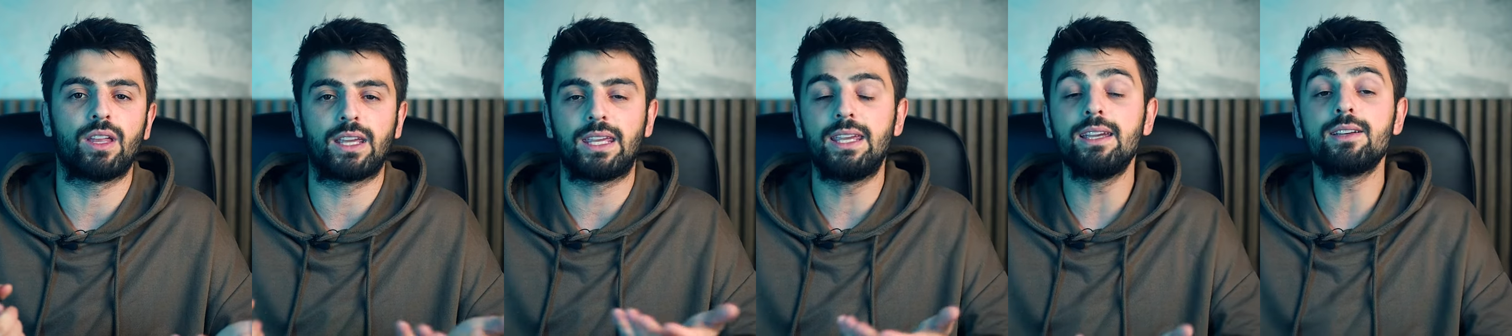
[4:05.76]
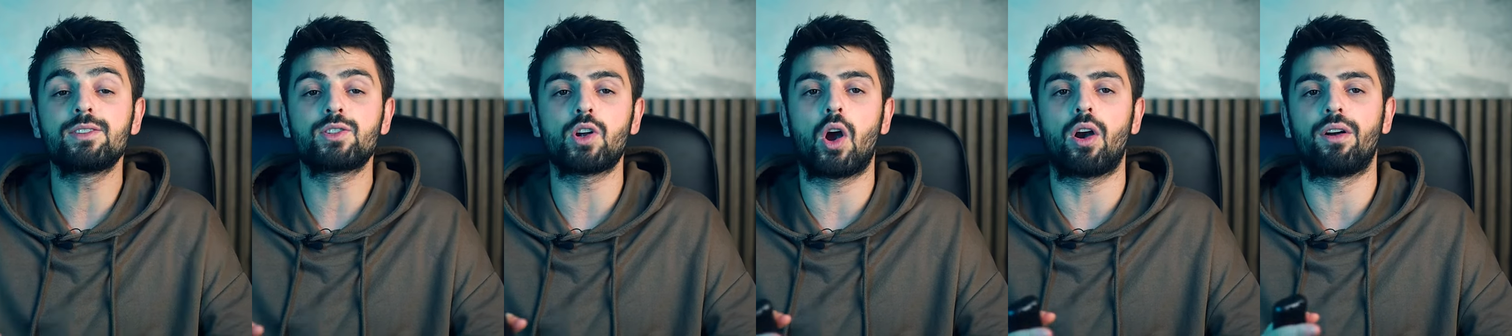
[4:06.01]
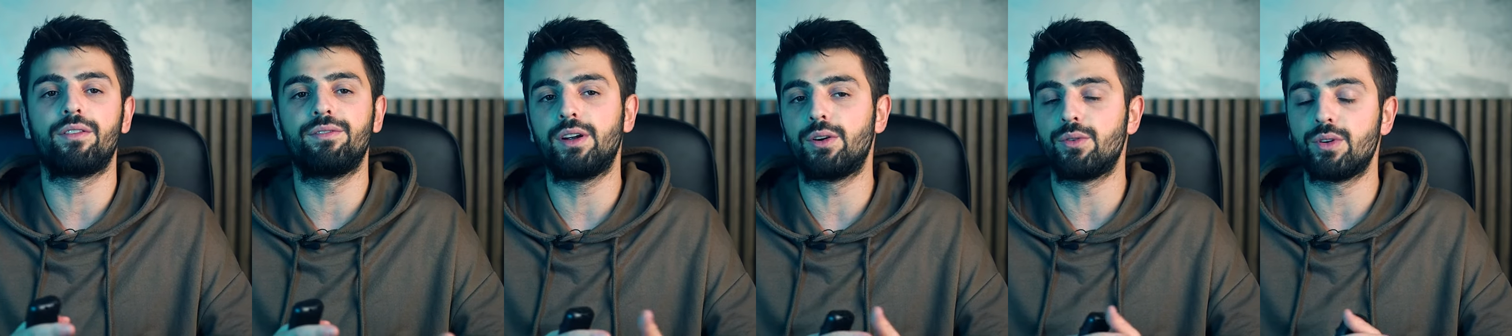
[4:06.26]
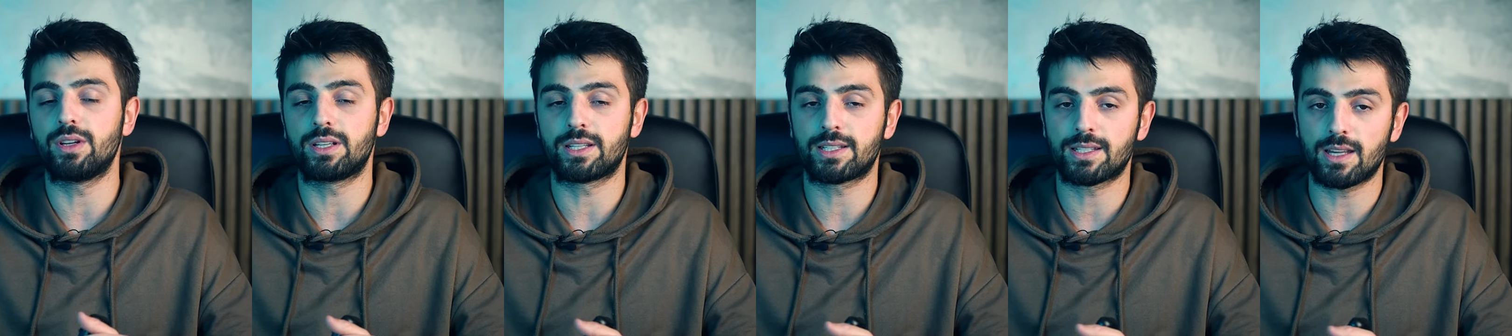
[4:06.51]
the keys are
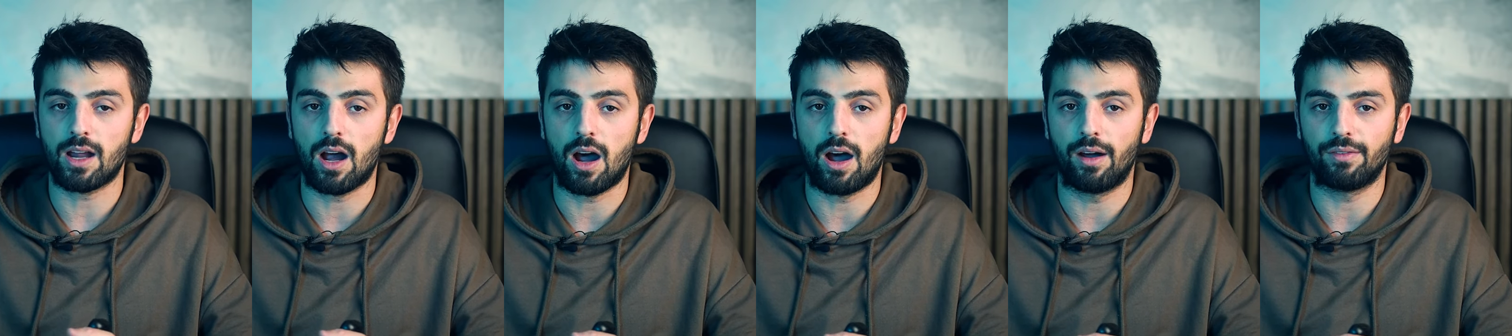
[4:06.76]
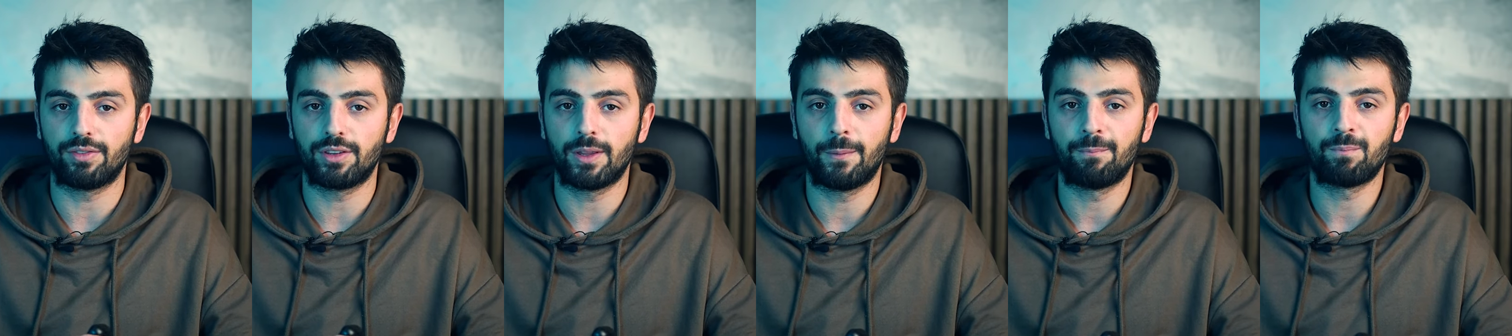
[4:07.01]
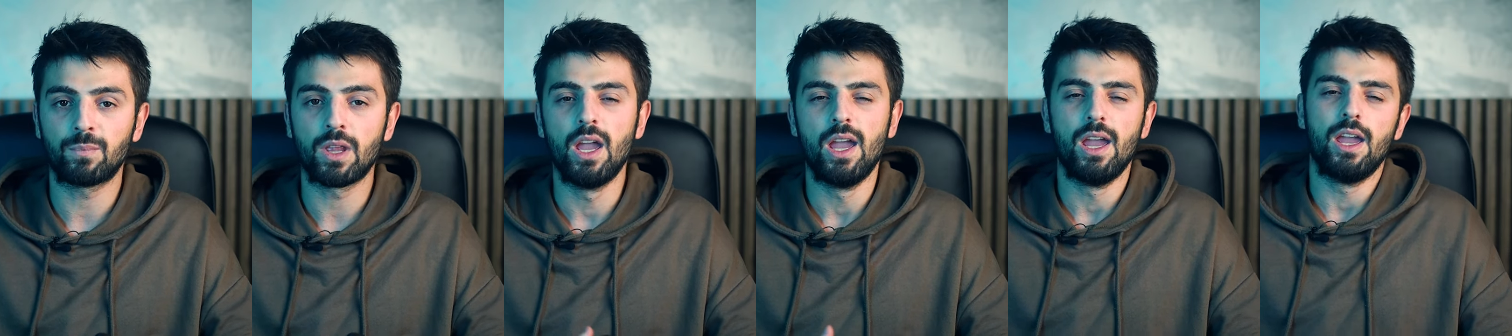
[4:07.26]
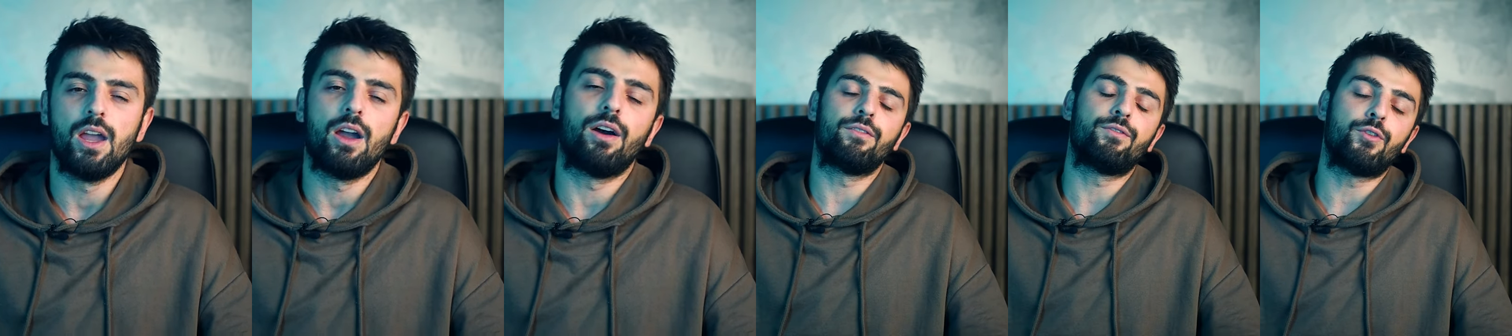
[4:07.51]
very soft.
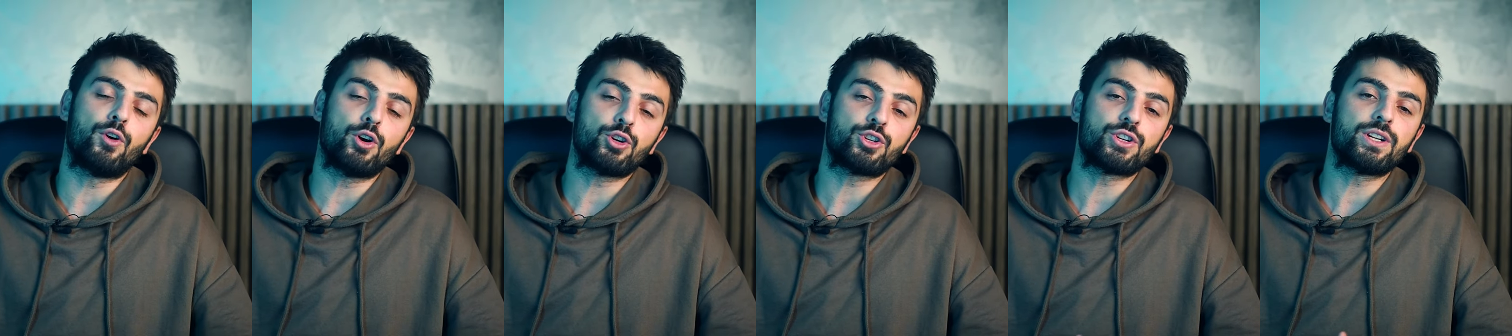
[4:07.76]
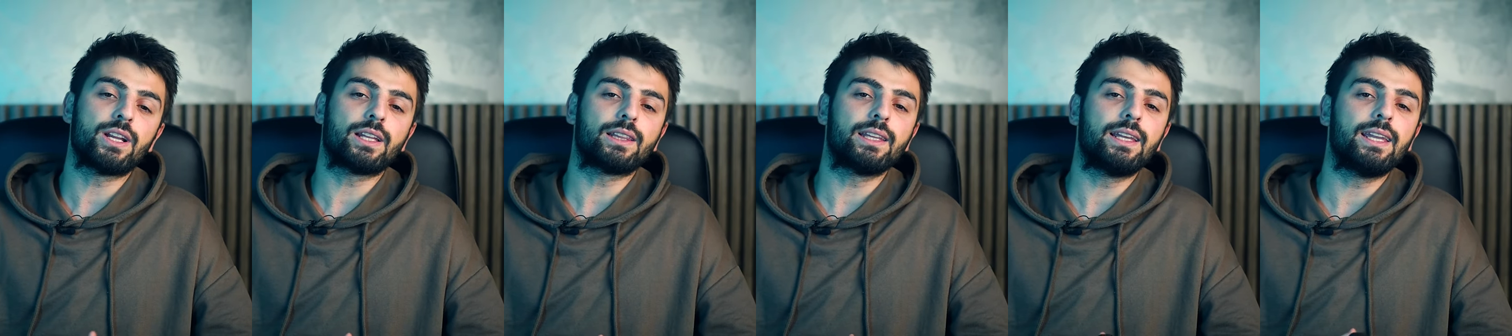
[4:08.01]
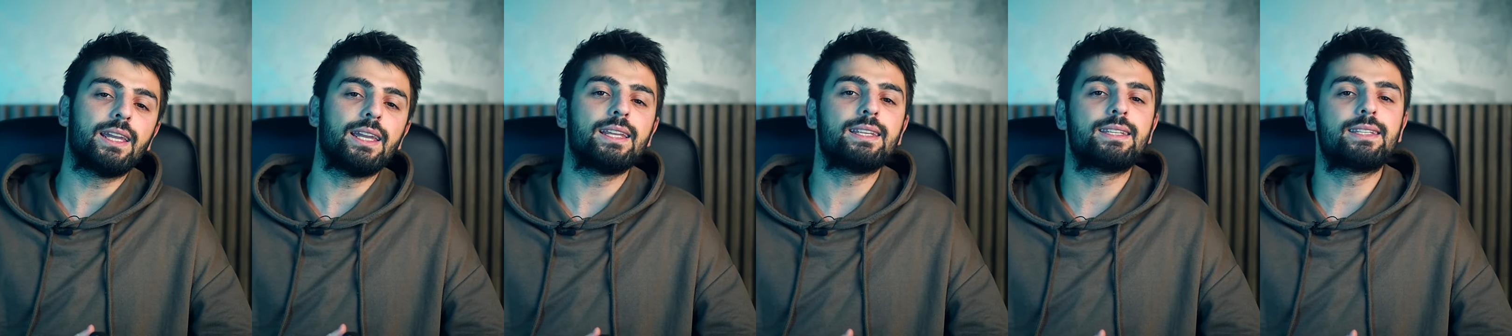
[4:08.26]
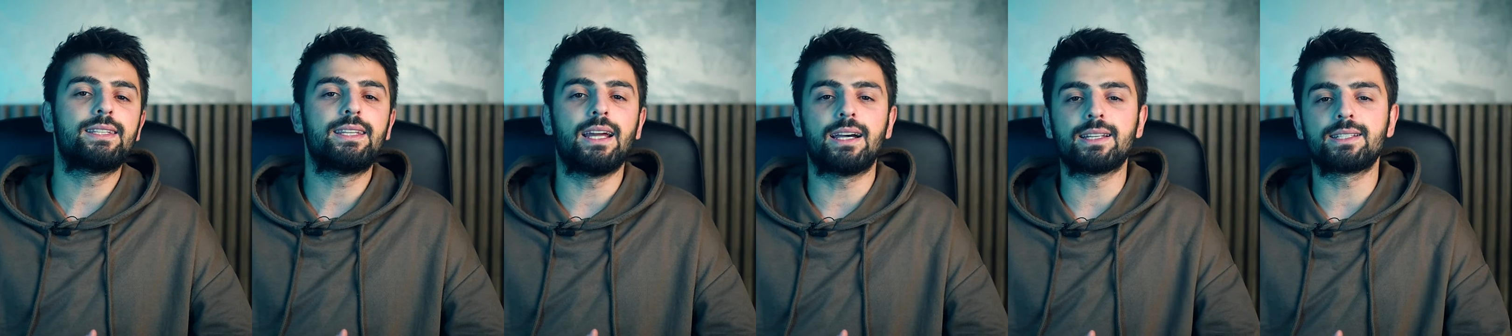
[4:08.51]
Unfortunately,
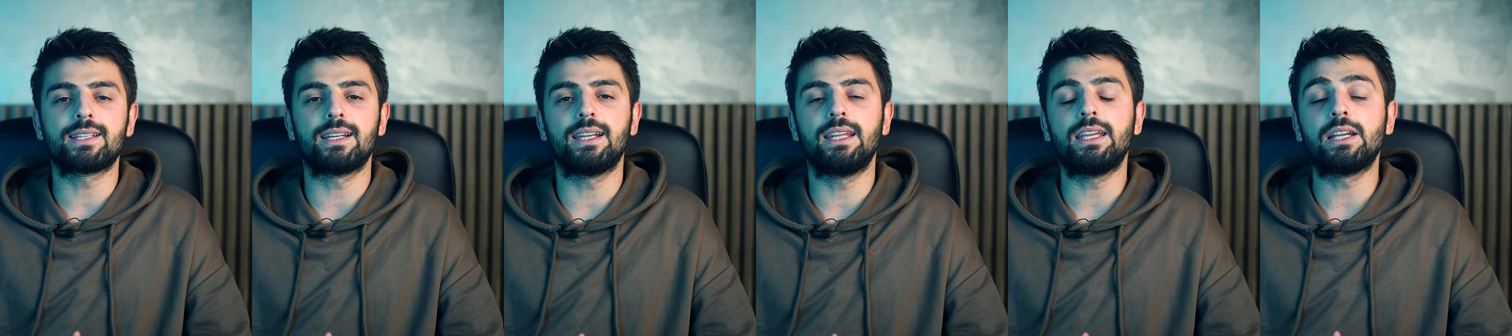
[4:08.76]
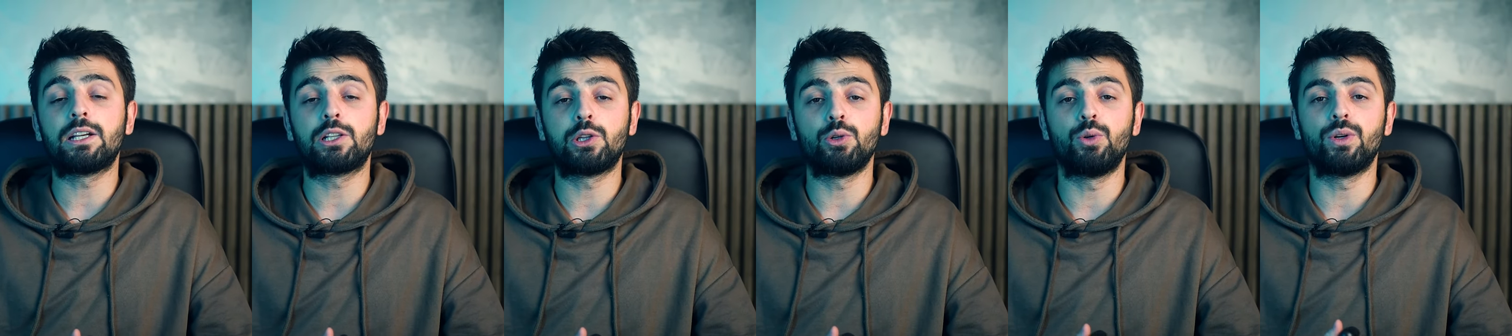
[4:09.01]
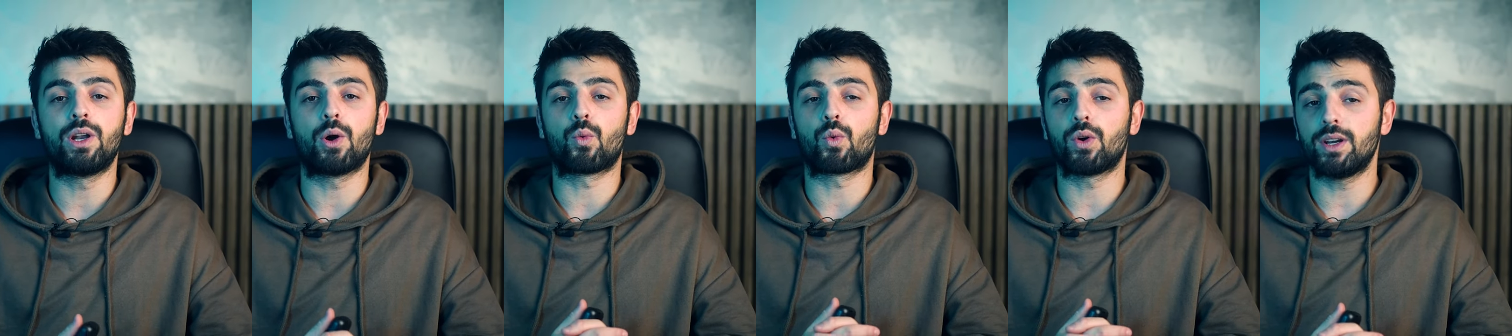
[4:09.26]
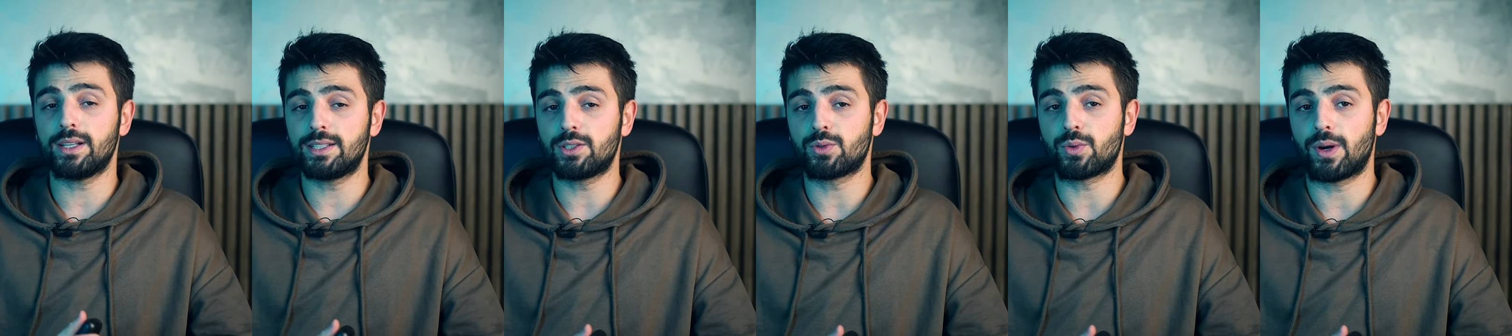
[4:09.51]
it doesn't include a
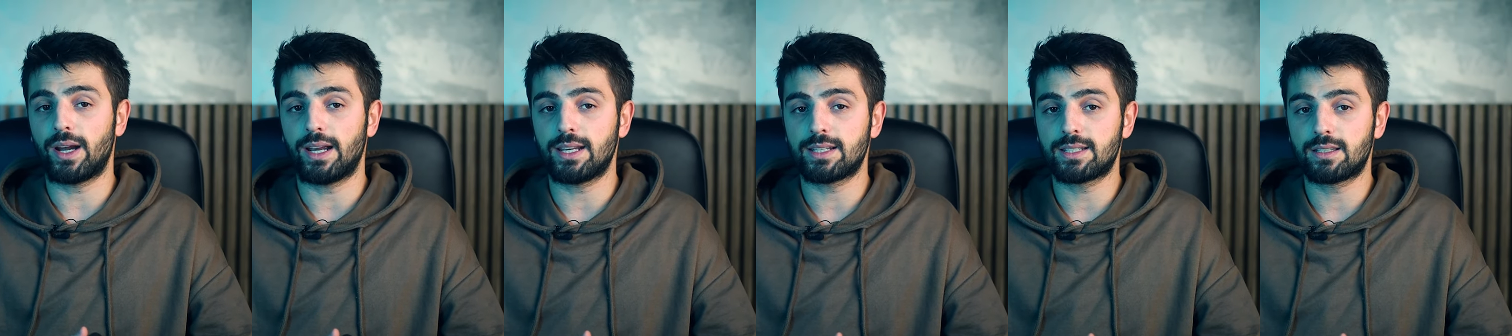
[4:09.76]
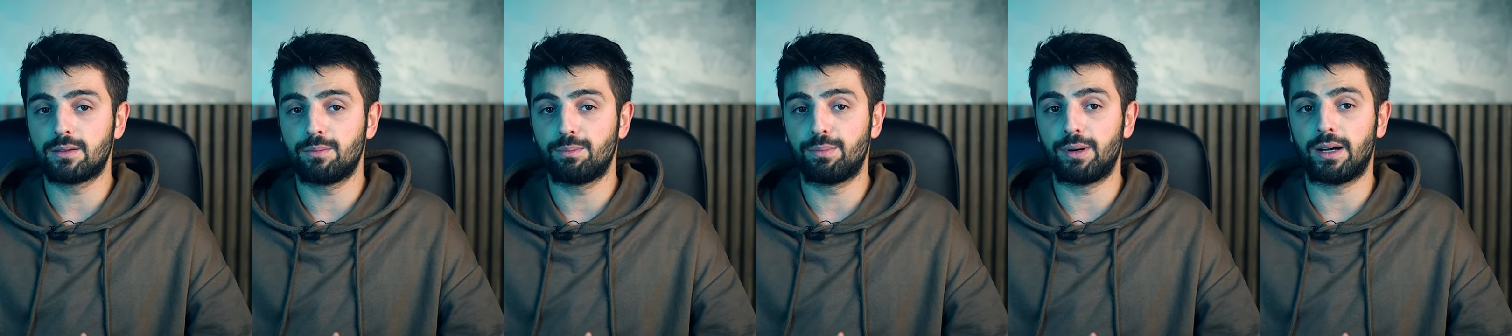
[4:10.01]
wrist rest,